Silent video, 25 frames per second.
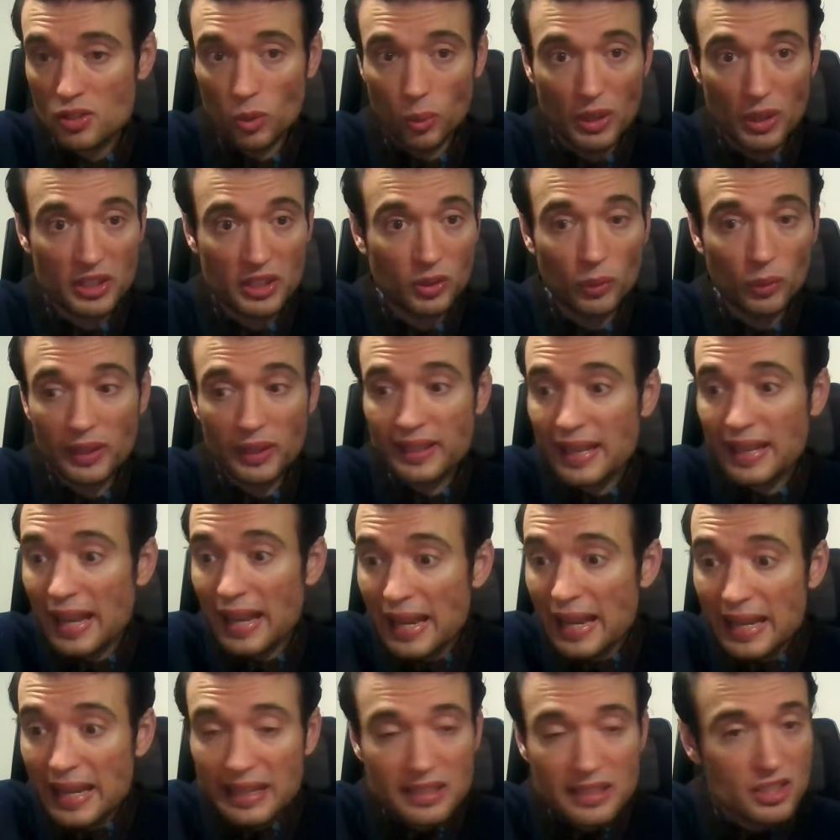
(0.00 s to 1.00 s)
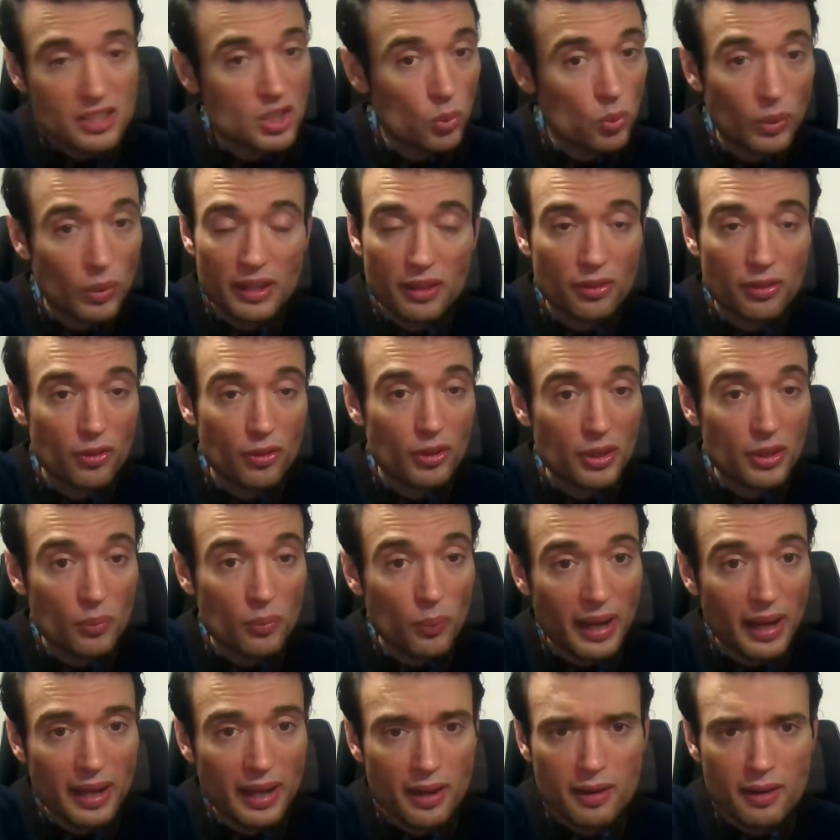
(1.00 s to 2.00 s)
2028 and
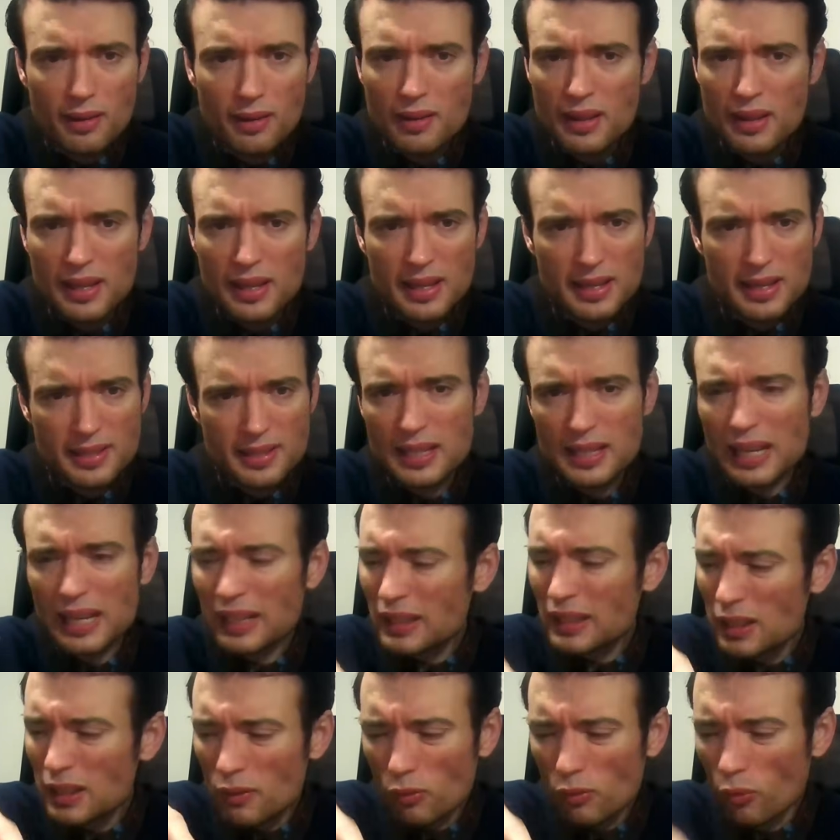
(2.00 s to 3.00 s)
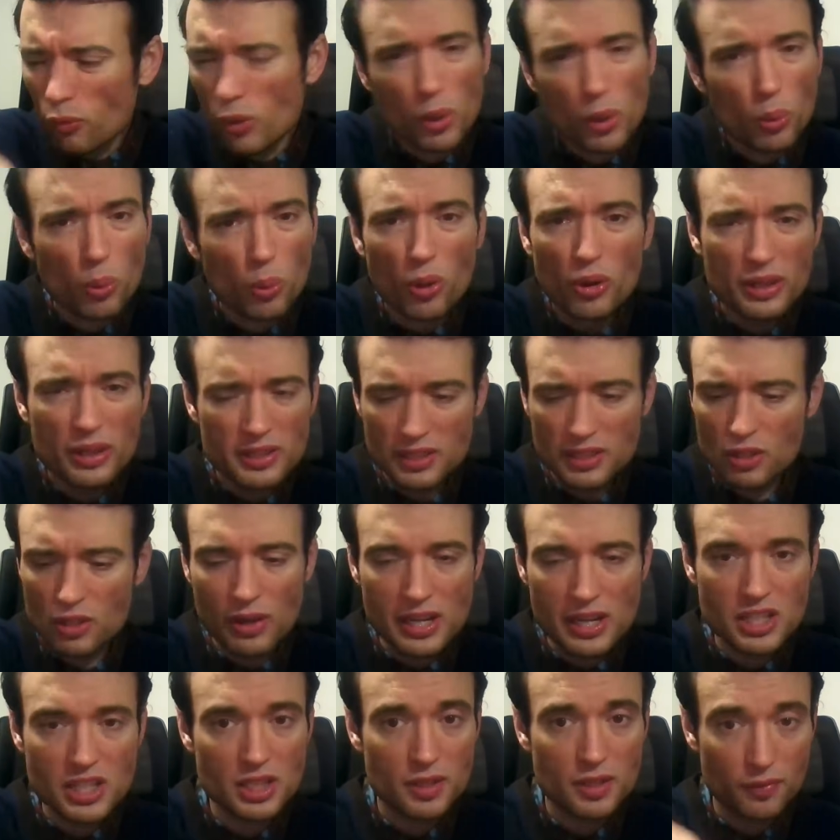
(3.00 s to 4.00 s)
2031, selective real world
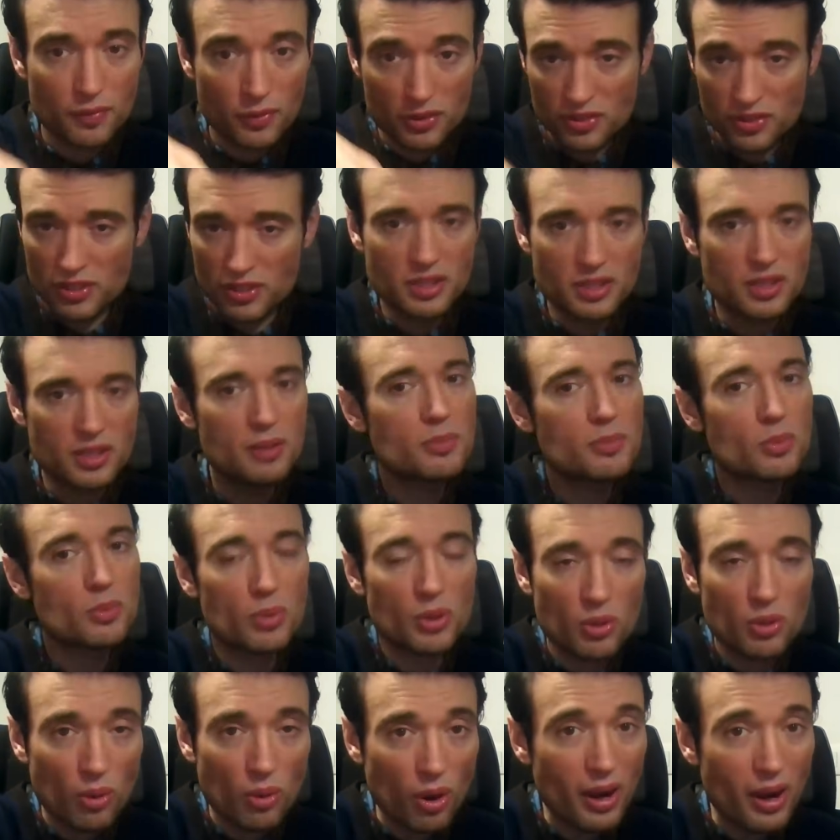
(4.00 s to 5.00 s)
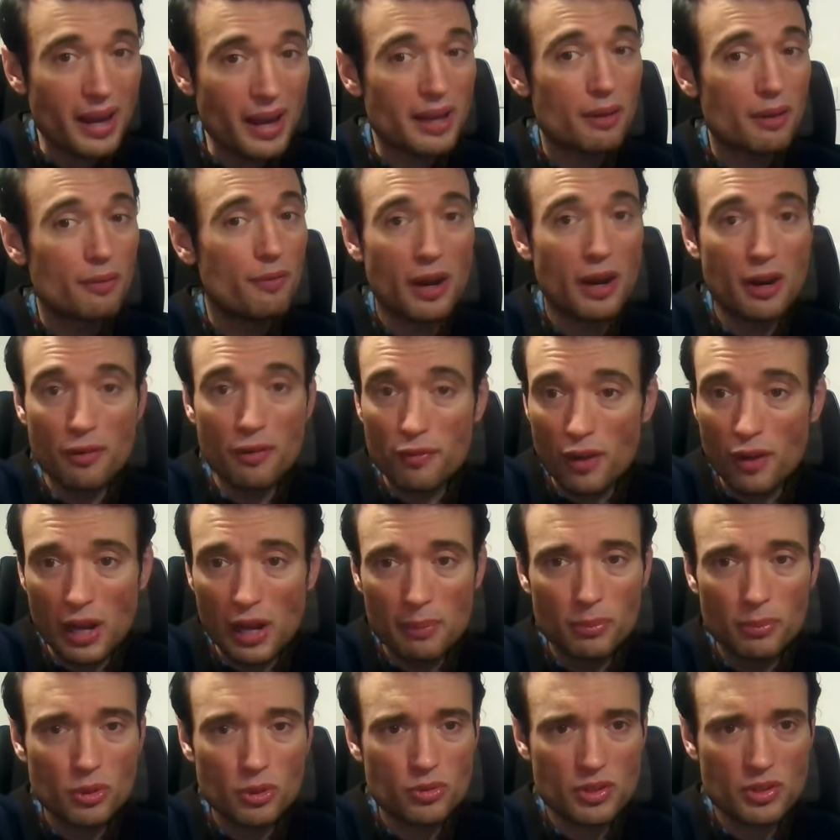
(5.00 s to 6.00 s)
integrations for systems requiring
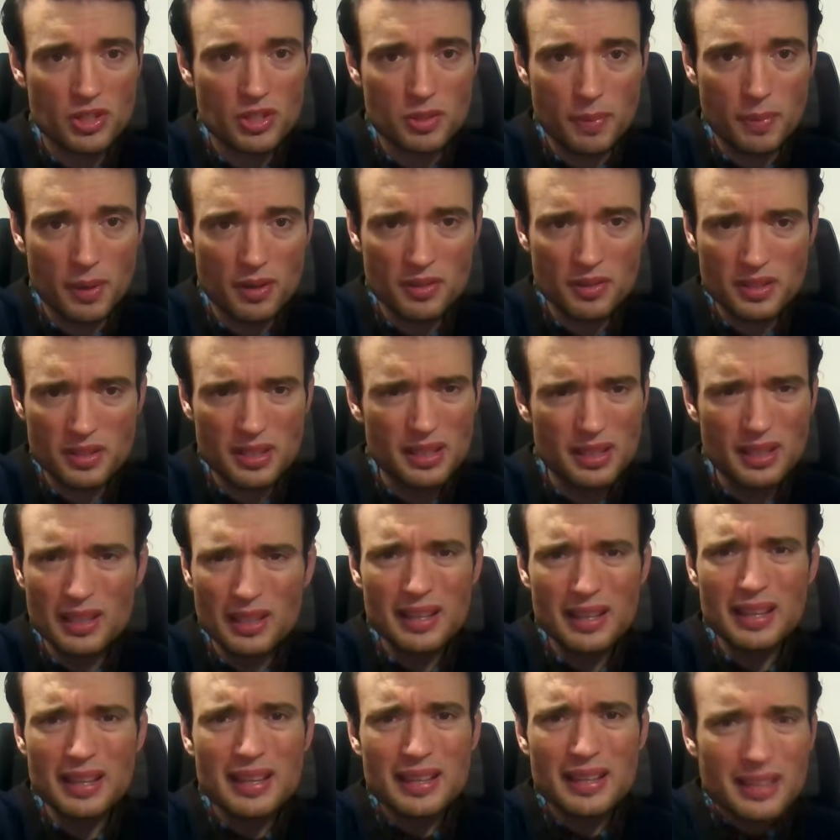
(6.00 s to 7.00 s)
verifiable transparency.